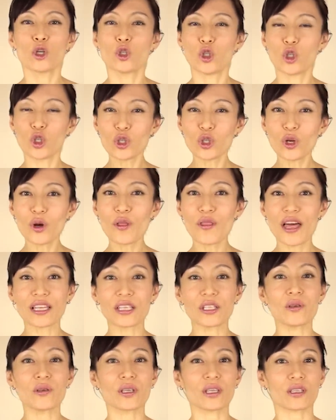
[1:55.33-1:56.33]
Do you know
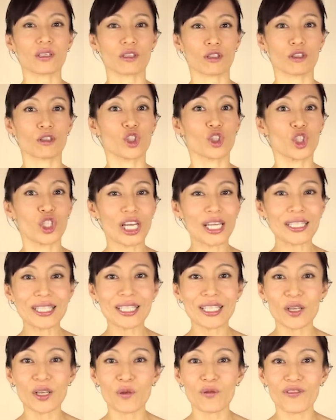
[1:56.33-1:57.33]
that you can start
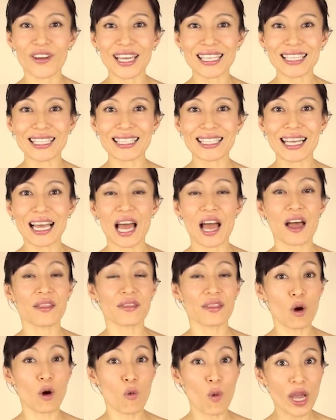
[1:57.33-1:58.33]
changing your face,
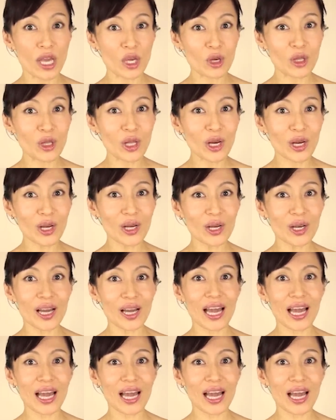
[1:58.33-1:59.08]
the way you look,